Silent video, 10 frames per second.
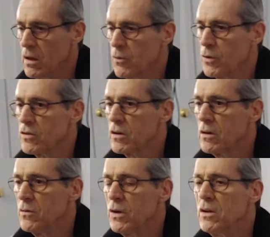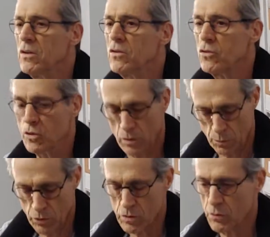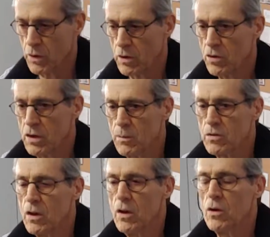If it's convenient, you can put your fingertips